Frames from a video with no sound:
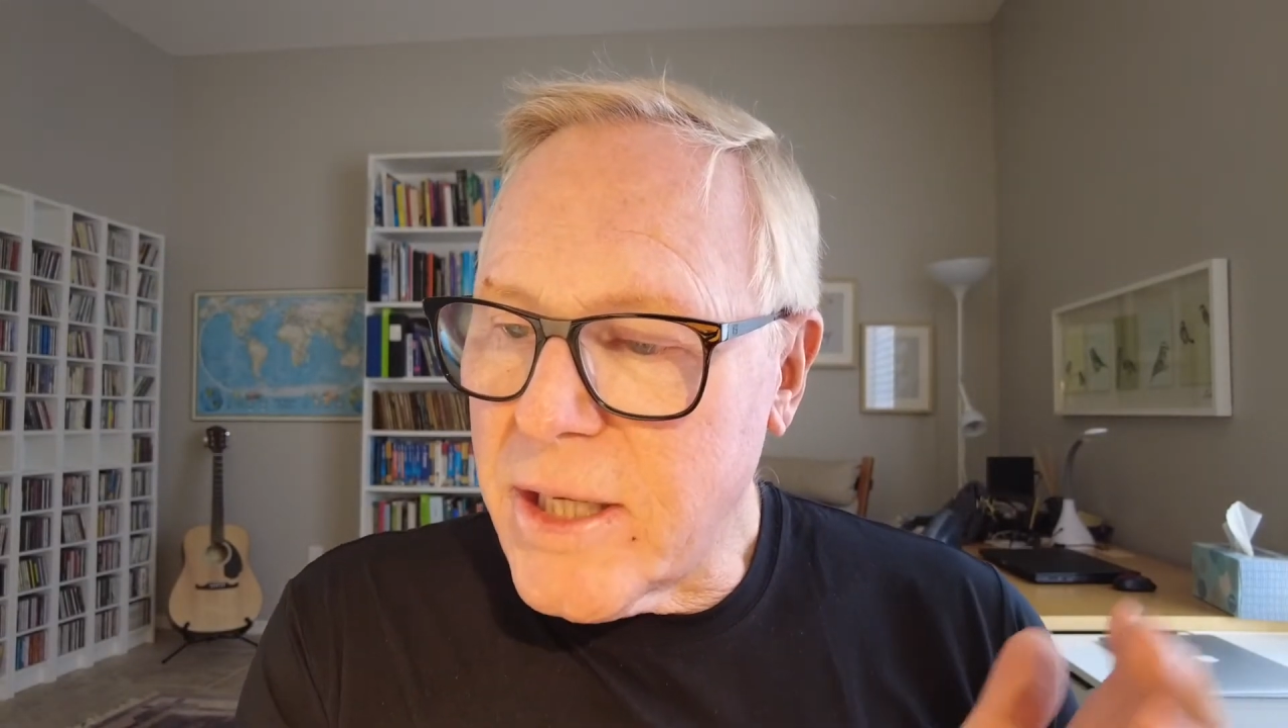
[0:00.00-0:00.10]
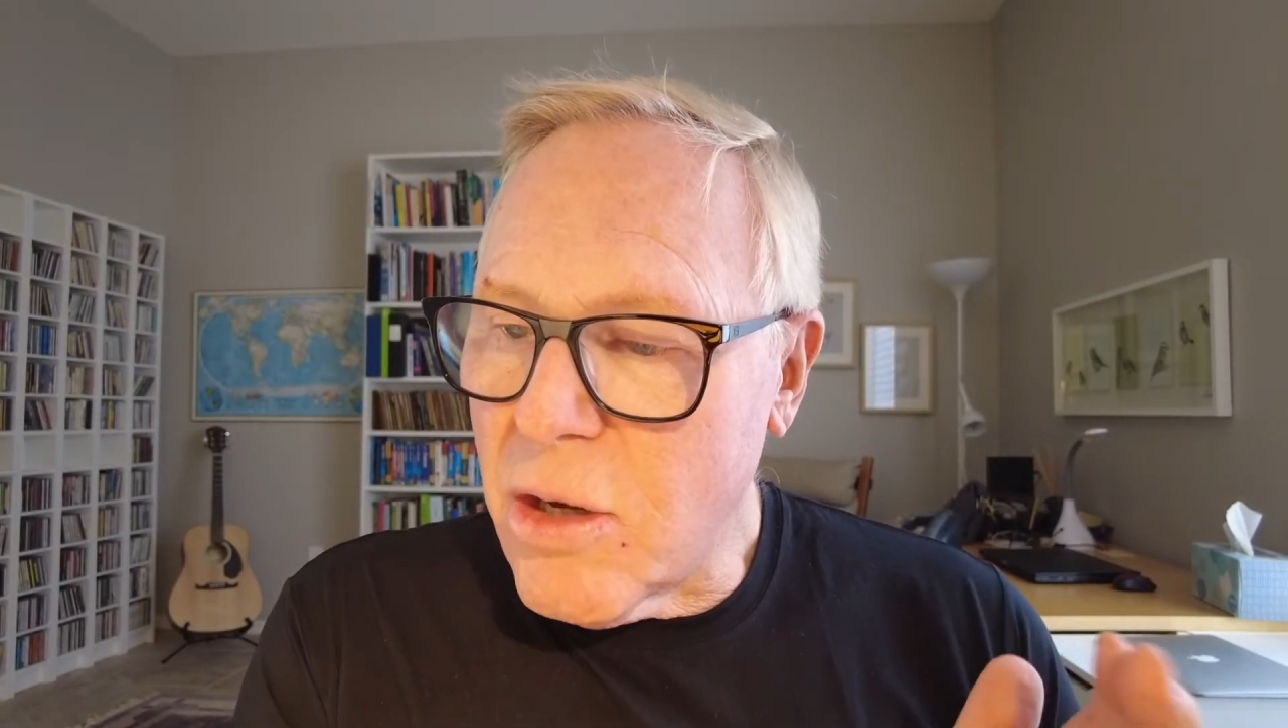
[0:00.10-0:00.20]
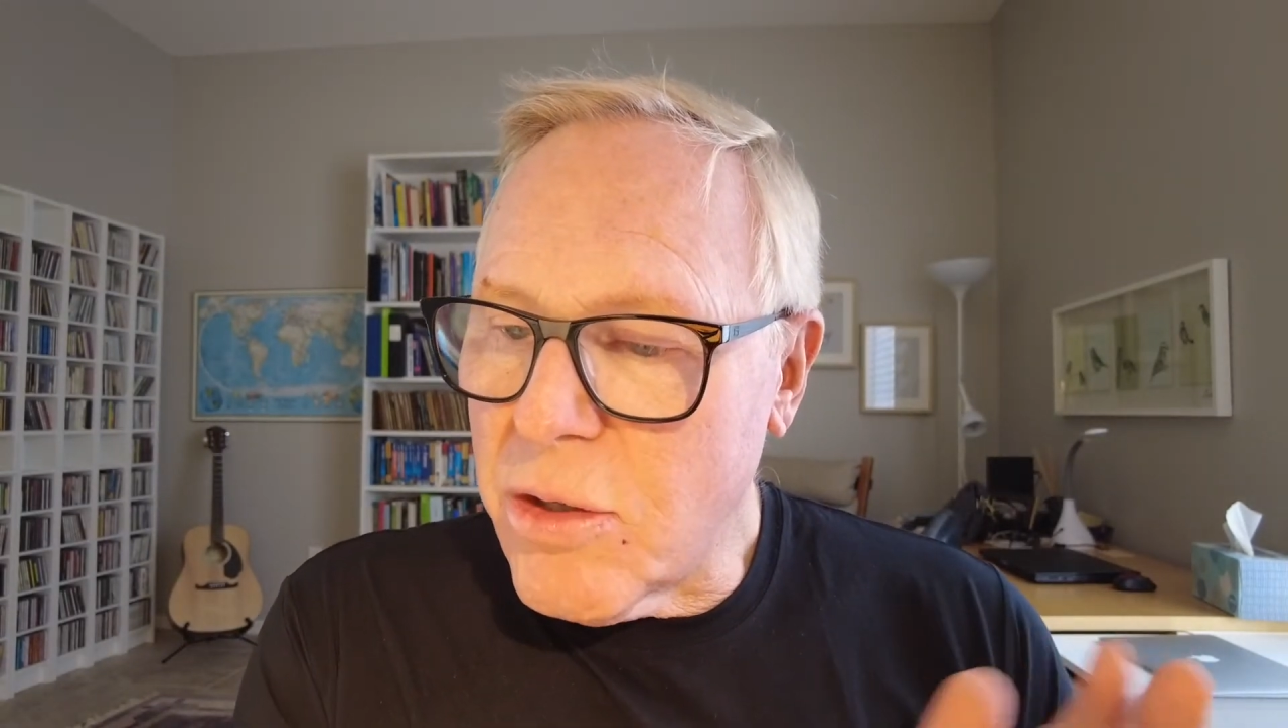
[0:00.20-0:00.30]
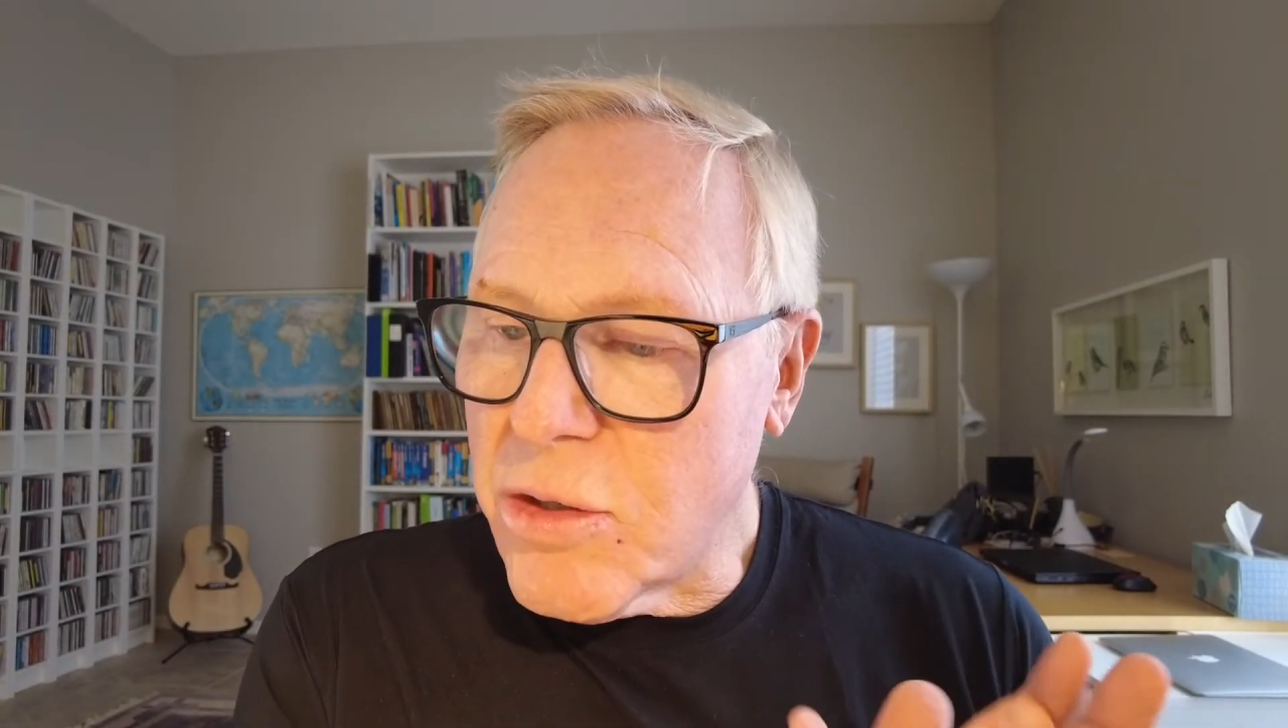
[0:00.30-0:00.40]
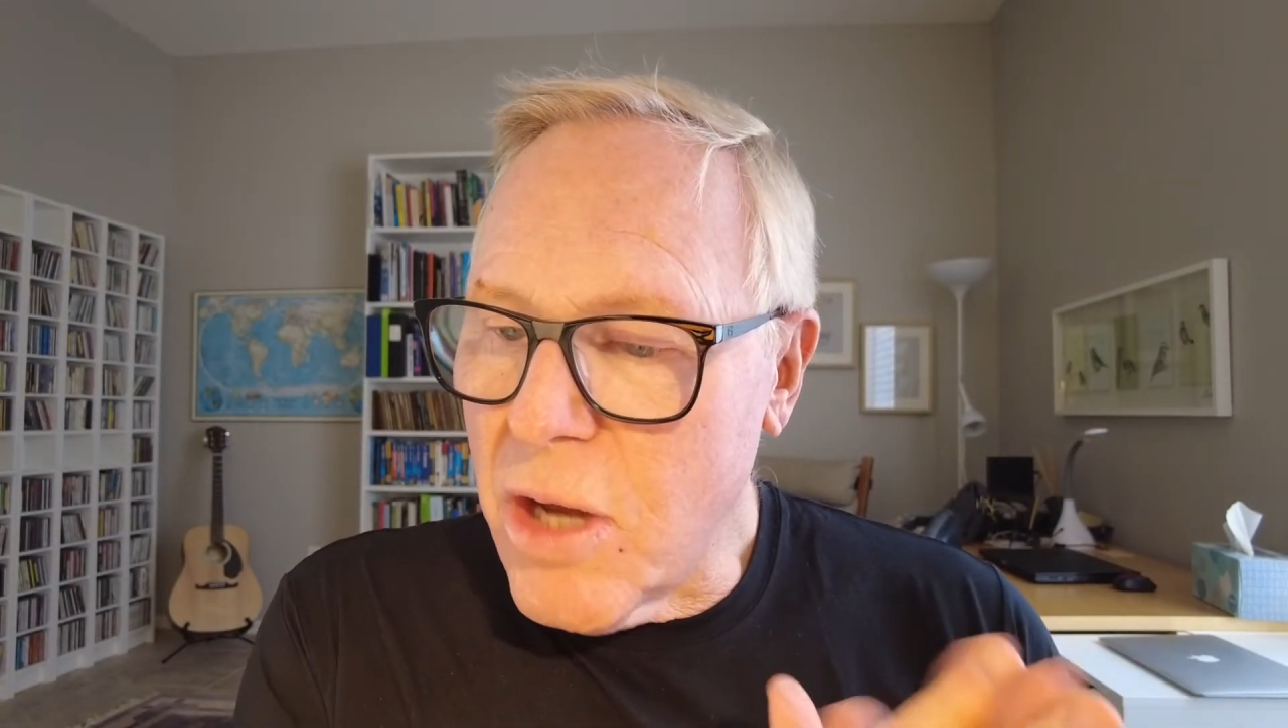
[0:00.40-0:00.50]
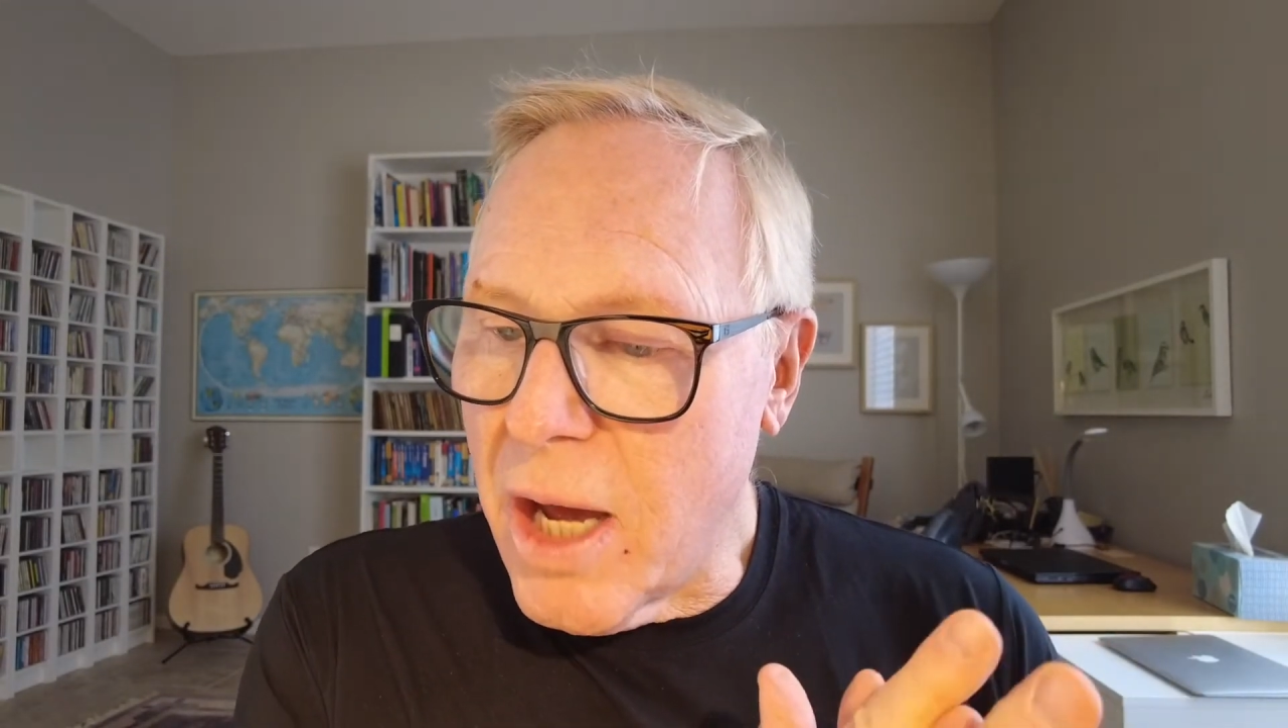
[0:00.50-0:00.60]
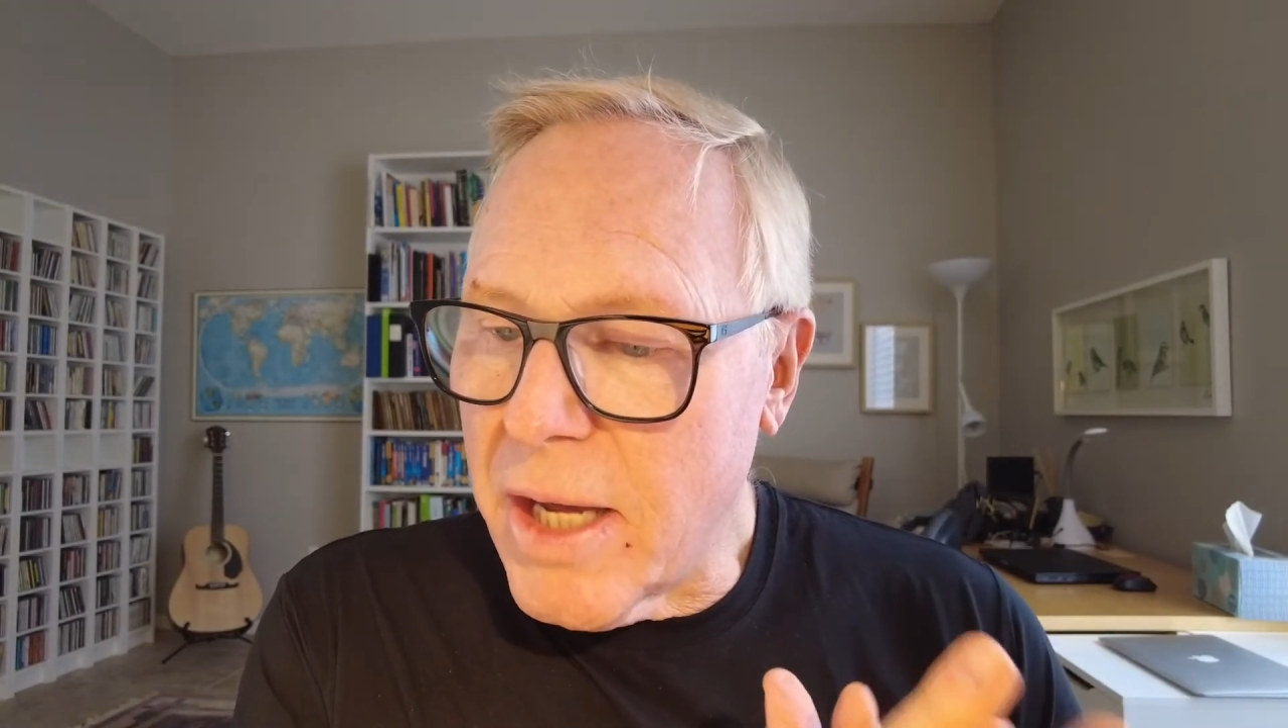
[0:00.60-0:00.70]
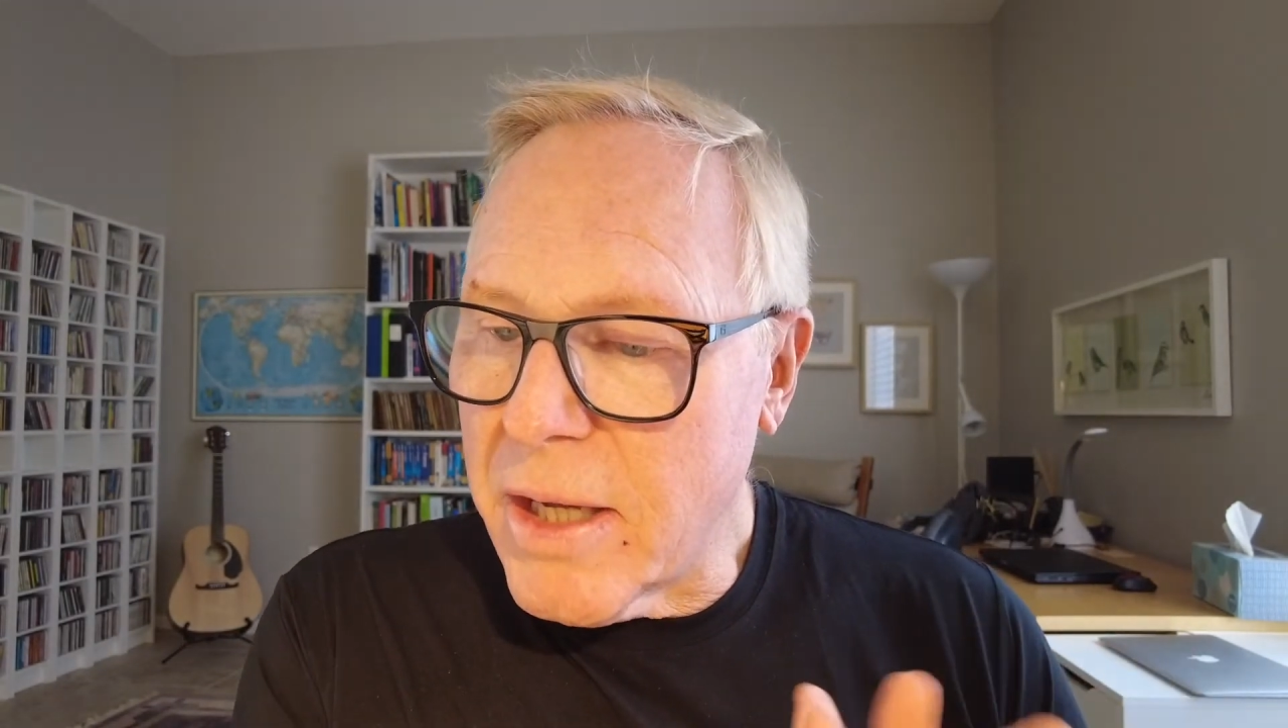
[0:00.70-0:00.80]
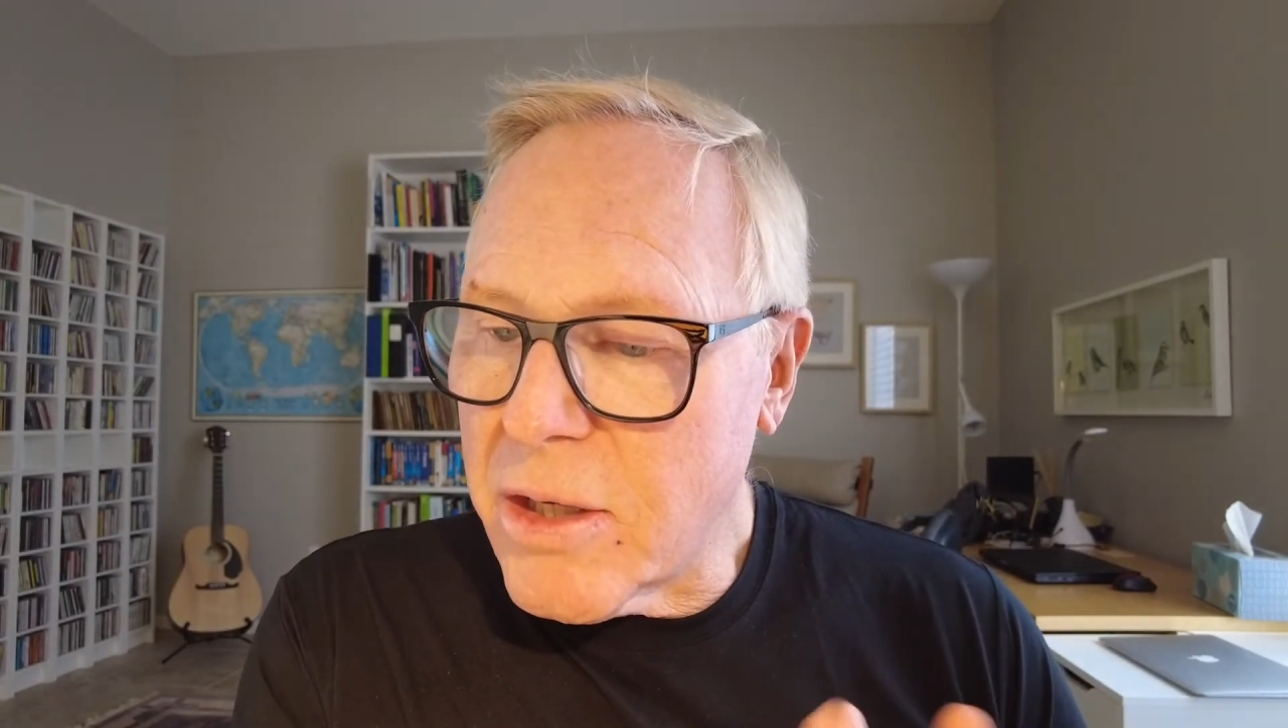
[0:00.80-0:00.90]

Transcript: go to